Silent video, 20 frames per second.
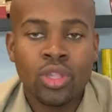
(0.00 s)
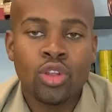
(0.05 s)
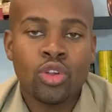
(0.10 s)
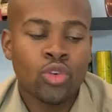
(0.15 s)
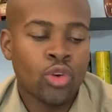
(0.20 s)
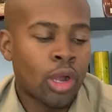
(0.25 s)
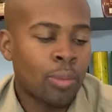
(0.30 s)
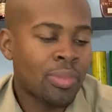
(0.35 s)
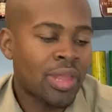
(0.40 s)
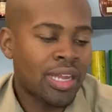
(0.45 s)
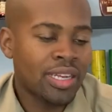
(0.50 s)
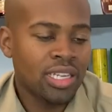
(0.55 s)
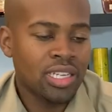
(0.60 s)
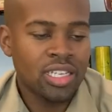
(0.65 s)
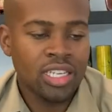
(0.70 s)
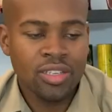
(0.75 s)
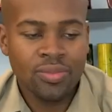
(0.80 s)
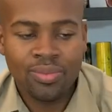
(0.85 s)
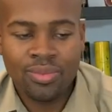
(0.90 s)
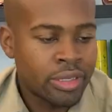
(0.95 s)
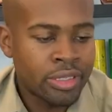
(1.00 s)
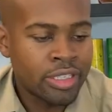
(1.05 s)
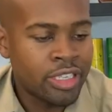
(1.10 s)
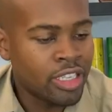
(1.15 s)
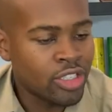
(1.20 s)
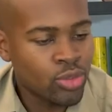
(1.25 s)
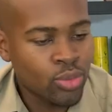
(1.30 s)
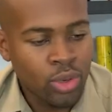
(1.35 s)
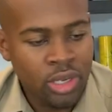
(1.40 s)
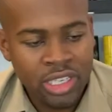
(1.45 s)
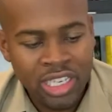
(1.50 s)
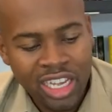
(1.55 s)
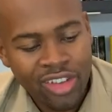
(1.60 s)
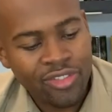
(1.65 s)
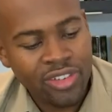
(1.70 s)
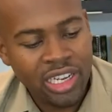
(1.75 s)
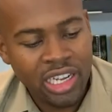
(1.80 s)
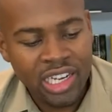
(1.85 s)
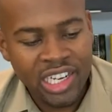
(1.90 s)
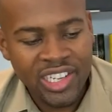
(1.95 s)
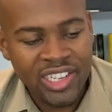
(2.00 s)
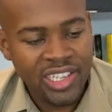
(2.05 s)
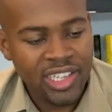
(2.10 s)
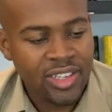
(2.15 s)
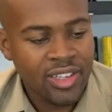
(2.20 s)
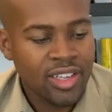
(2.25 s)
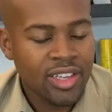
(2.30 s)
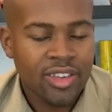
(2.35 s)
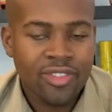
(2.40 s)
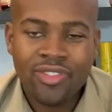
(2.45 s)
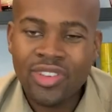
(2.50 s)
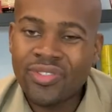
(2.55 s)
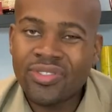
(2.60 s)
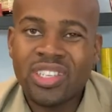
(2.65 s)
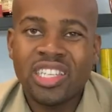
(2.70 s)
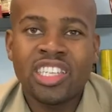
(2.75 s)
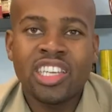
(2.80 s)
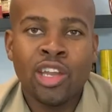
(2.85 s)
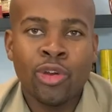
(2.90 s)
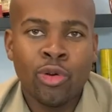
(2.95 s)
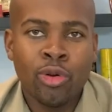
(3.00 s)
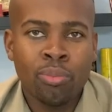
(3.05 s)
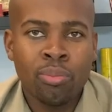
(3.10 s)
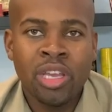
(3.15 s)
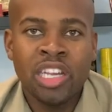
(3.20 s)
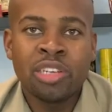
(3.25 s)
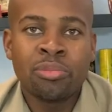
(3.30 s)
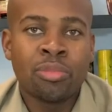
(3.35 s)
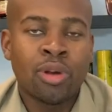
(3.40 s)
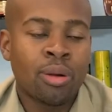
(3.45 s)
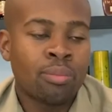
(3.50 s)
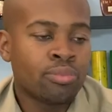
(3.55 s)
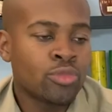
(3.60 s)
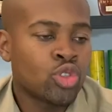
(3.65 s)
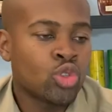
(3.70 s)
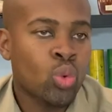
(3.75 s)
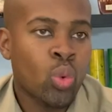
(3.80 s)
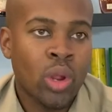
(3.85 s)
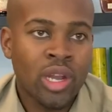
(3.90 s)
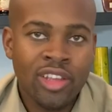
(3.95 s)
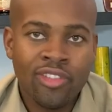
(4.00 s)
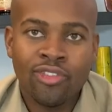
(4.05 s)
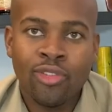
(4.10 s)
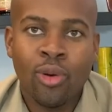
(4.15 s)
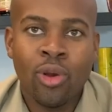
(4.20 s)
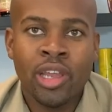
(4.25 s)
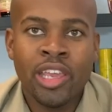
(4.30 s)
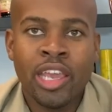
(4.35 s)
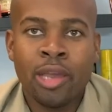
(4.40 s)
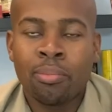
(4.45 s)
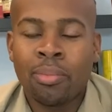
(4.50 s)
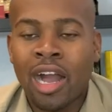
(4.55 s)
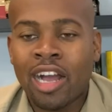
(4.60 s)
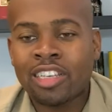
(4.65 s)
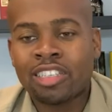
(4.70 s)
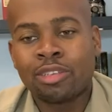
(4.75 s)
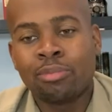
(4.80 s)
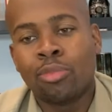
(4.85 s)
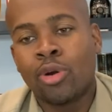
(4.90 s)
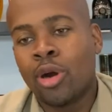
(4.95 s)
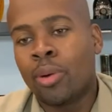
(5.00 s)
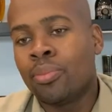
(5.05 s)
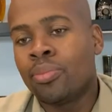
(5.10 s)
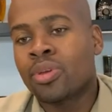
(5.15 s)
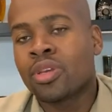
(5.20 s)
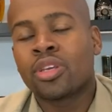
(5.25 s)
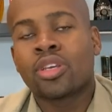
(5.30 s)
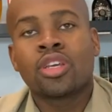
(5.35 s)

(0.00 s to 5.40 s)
rum that they did. This one definitely 15-year-old minimum, 24-year maximum,